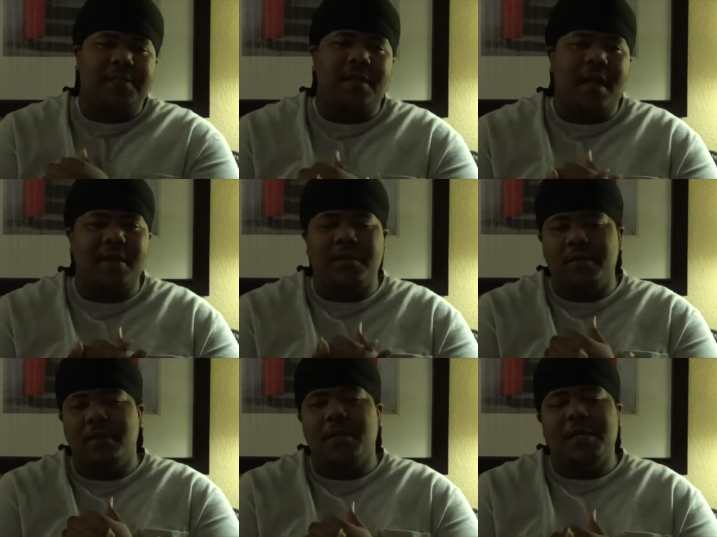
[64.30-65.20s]
and how to
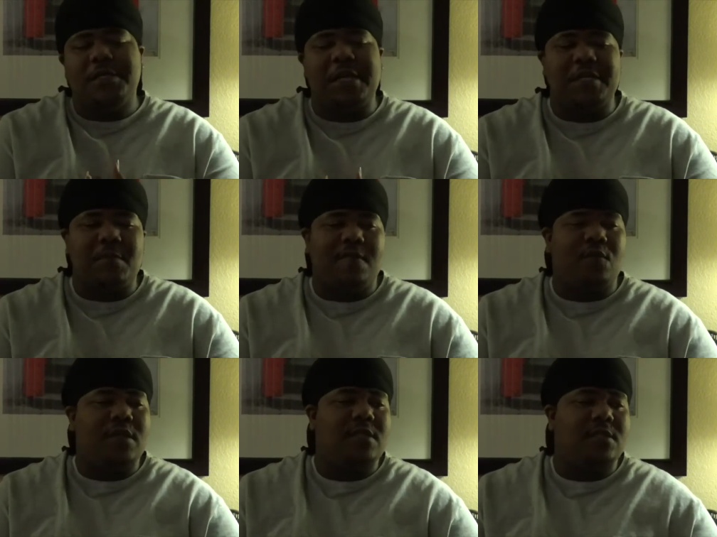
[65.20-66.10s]
change my
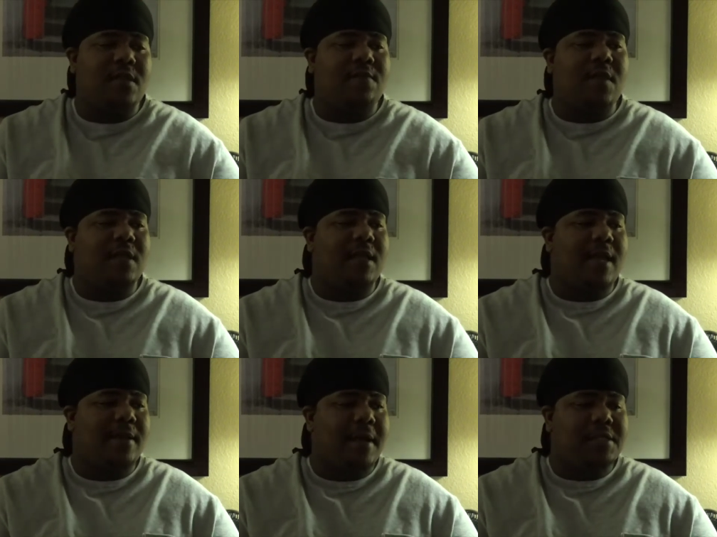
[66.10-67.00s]
voice and stuff like
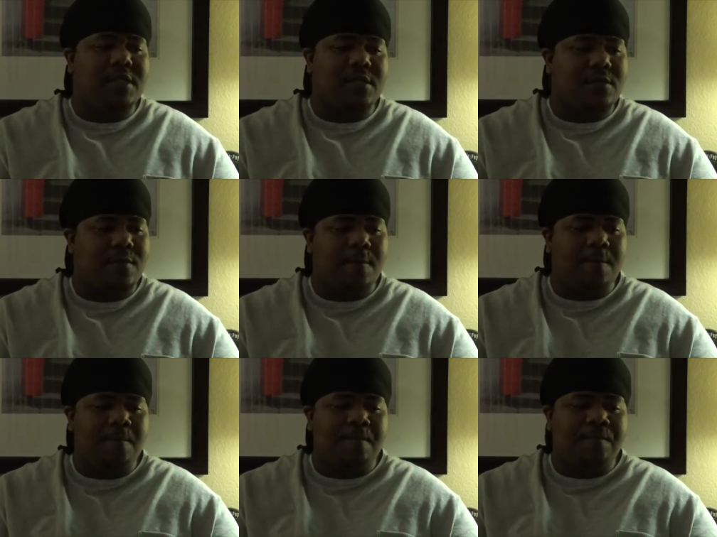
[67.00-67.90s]
that. And I just
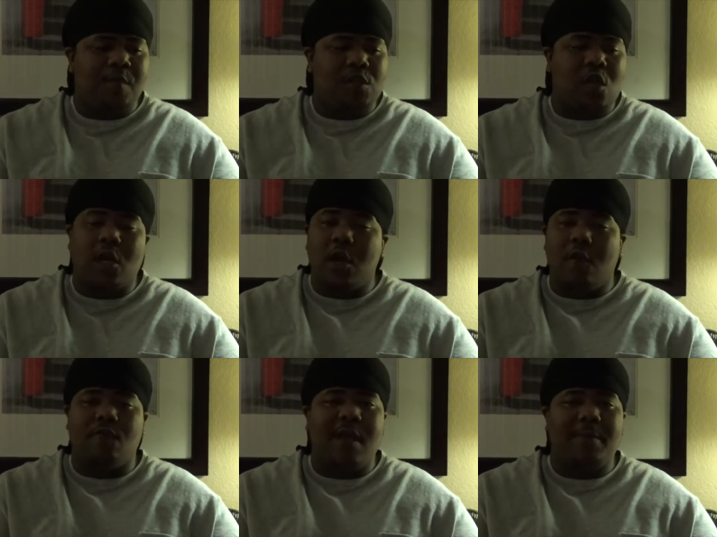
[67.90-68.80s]
started
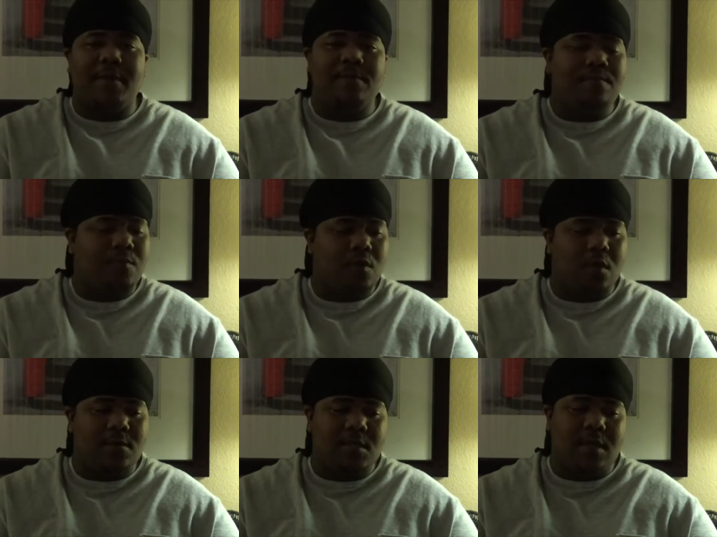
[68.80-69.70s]
off rapping, you know
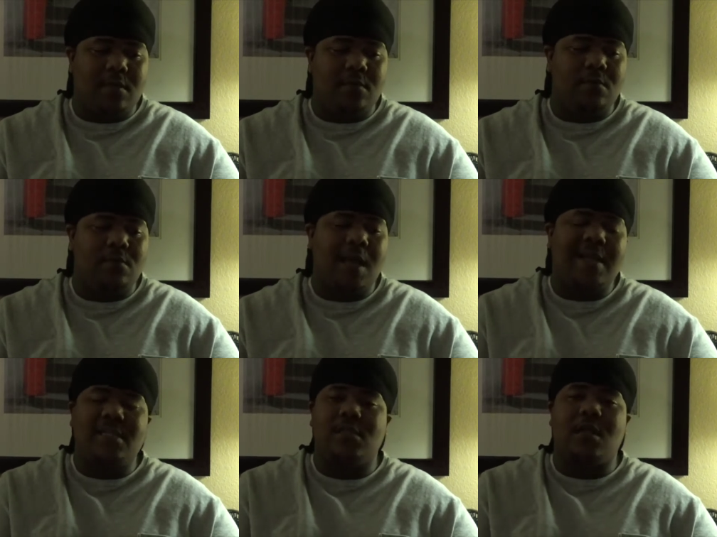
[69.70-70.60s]
what I'm saying?
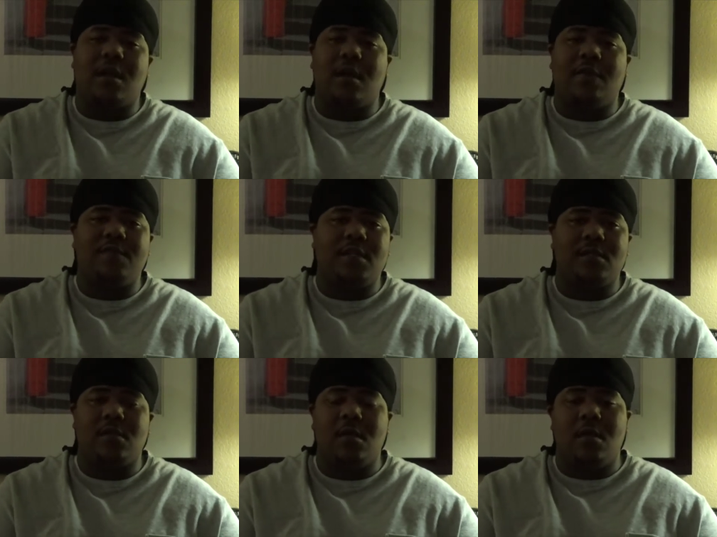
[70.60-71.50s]
I just started off
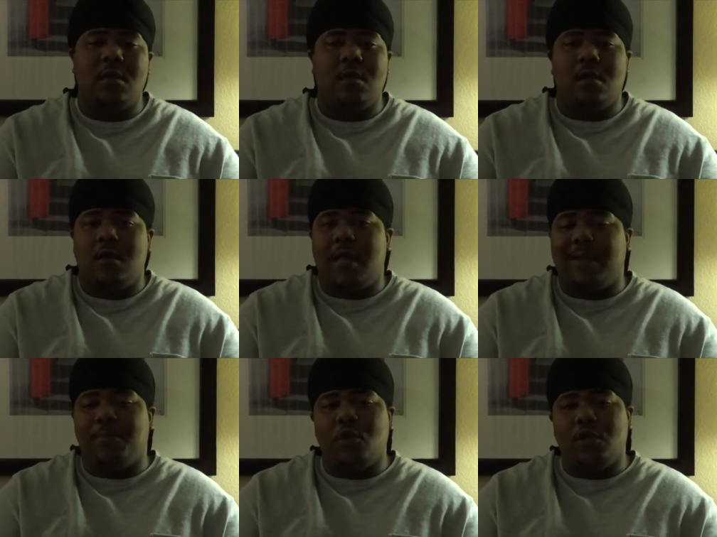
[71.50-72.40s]
just
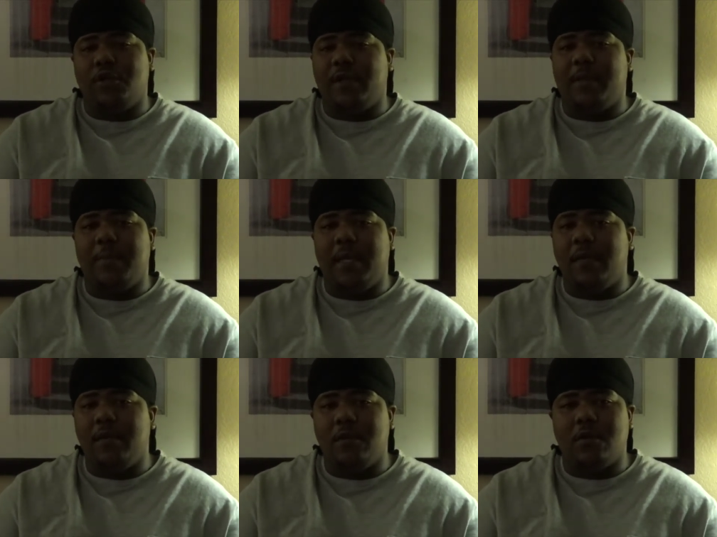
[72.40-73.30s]
like poetry to me,
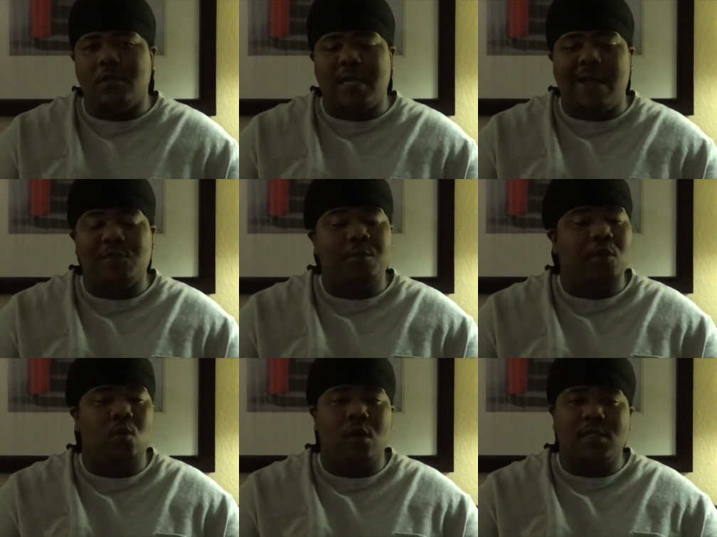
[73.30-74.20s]
you know what I'm saying? I was
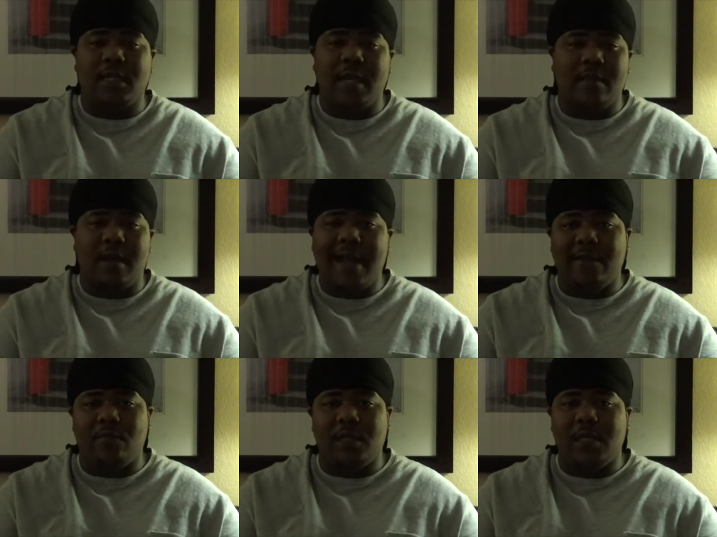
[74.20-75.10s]
putting words together. I
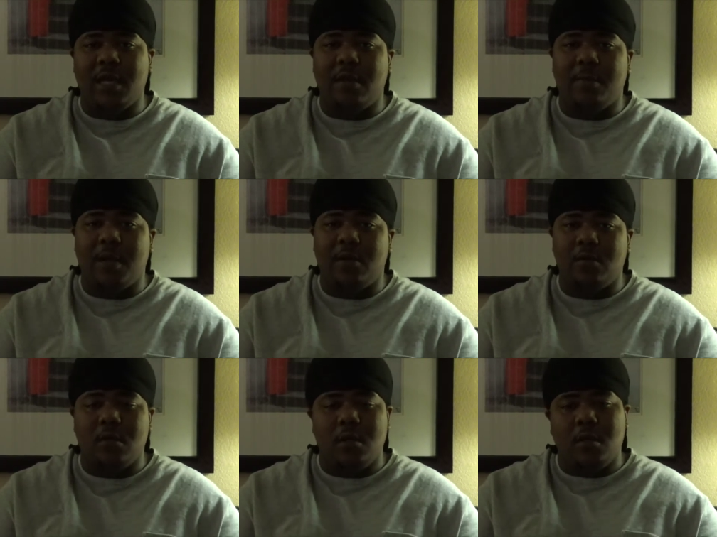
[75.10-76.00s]
didn't really care about
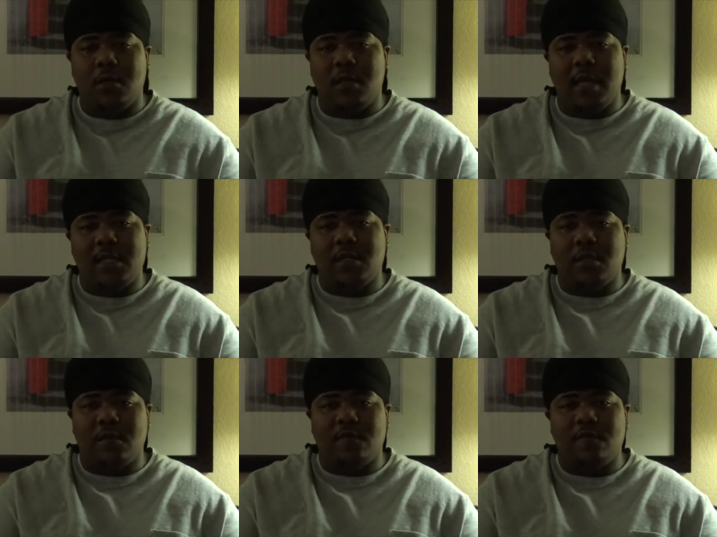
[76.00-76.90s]
the nature
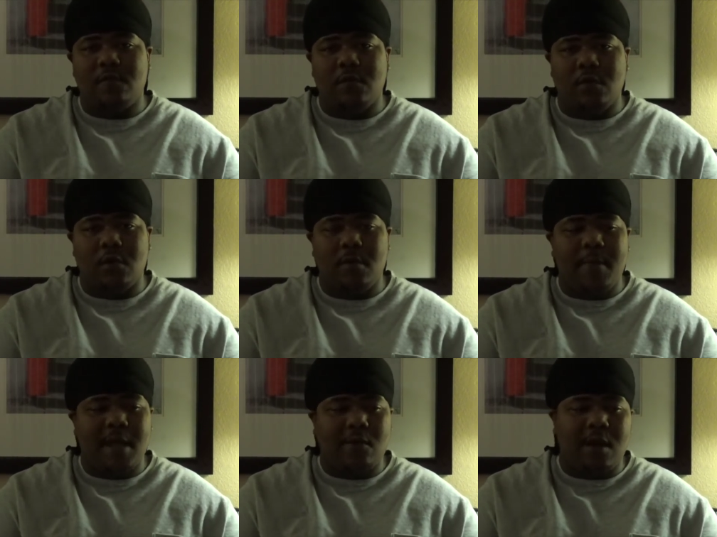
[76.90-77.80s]
of, the
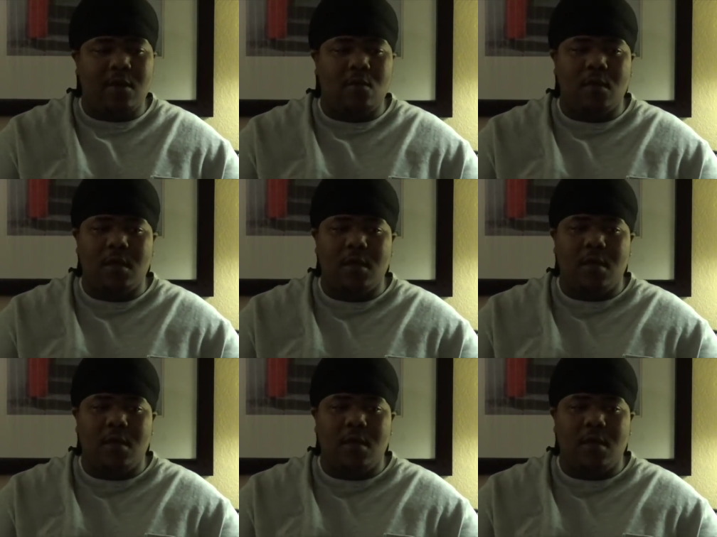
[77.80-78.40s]
background of what